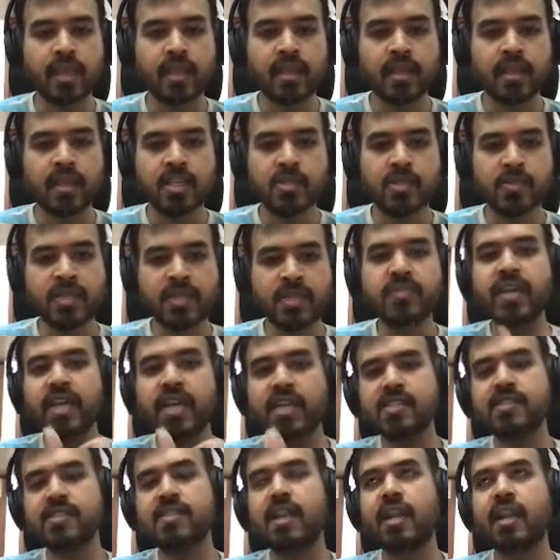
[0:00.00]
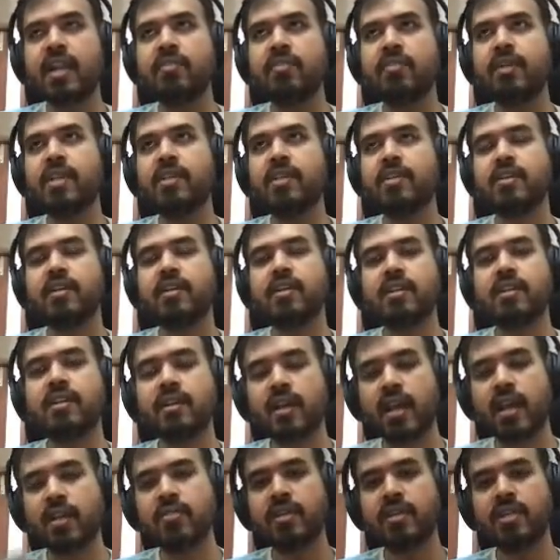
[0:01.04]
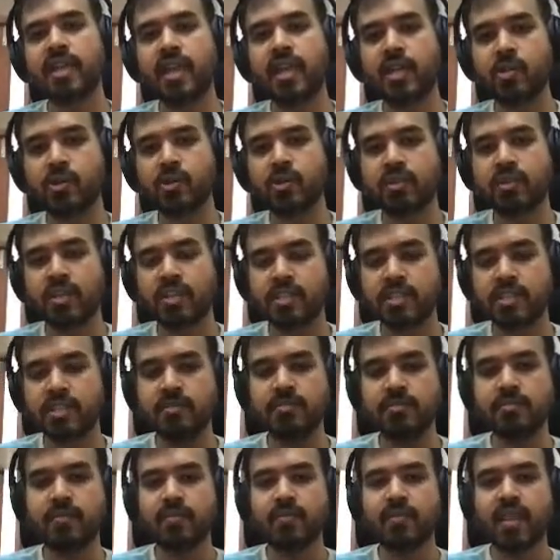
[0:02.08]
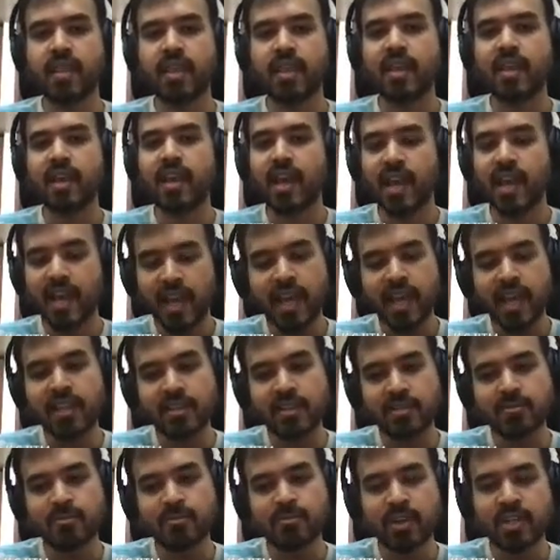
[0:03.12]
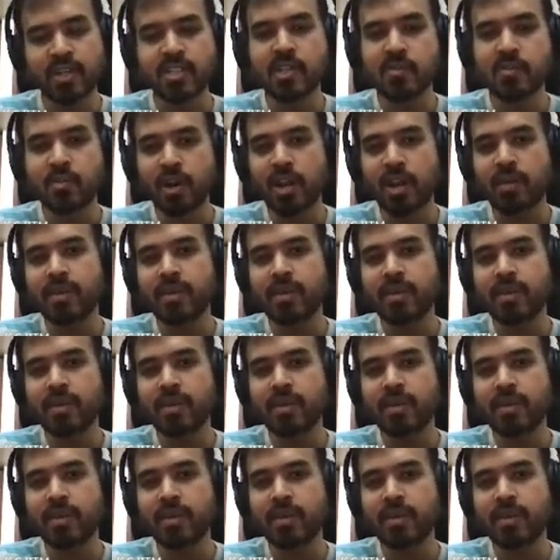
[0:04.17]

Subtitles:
specifications that are defined here, convert that to a function. And functional programming